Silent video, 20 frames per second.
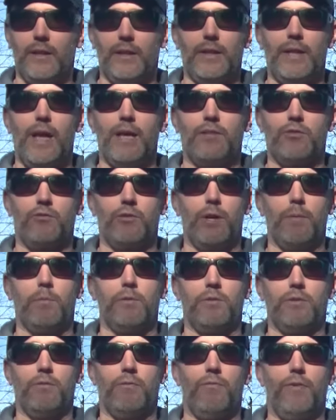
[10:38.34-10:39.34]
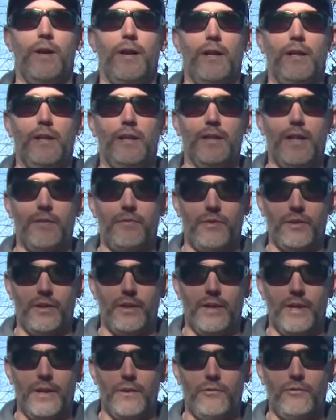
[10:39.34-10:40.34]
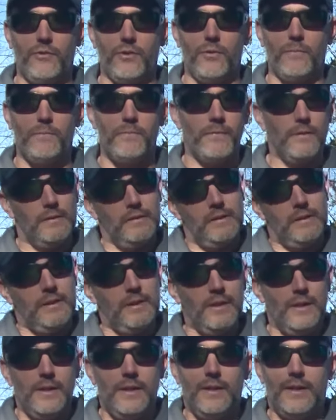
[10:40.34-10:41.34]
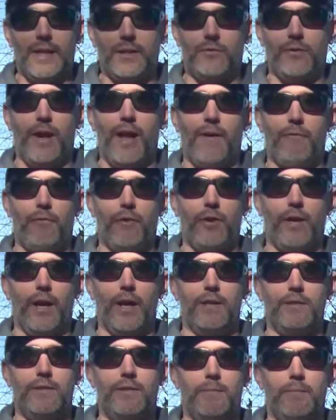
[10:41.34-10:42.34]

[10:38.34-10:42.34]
last stripers have finally left the canal. So that's what I have for you guys